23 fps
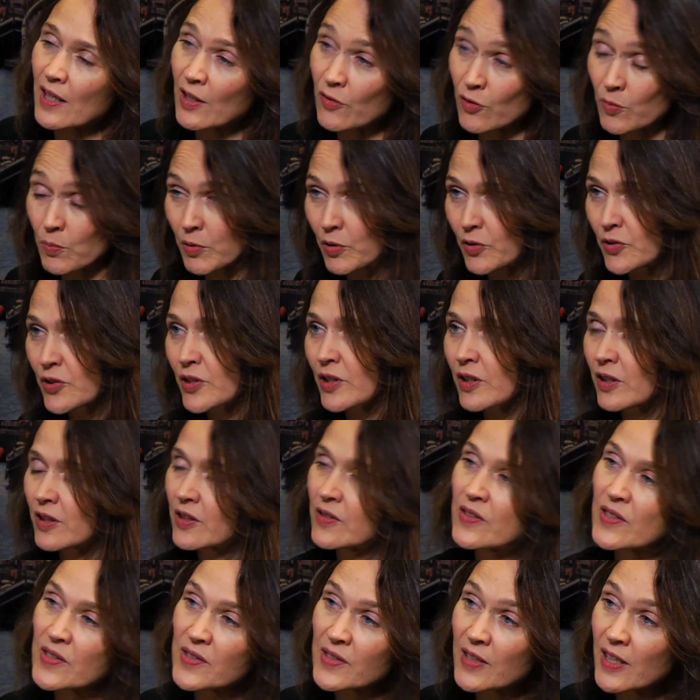anthropological
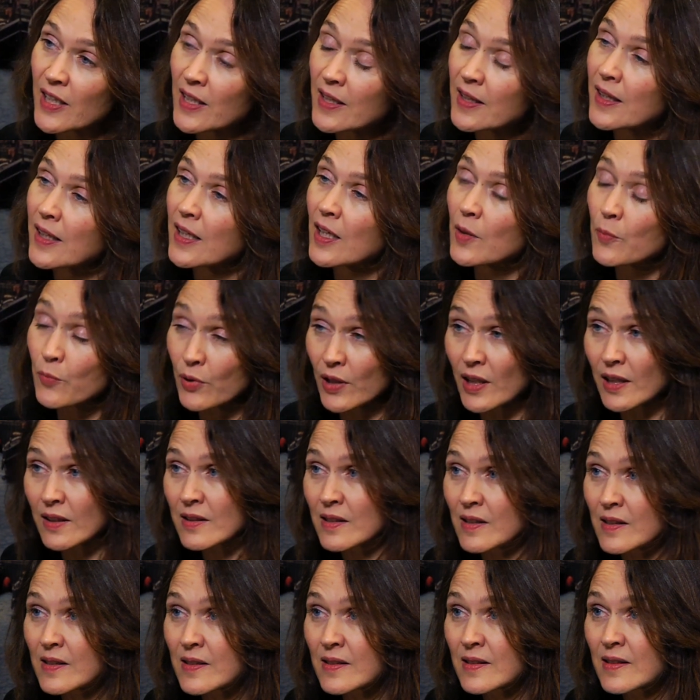and design
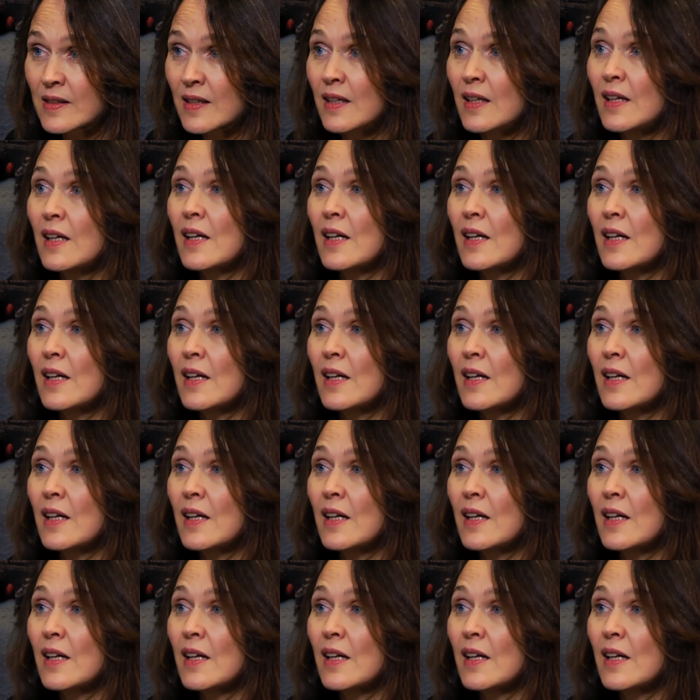practice.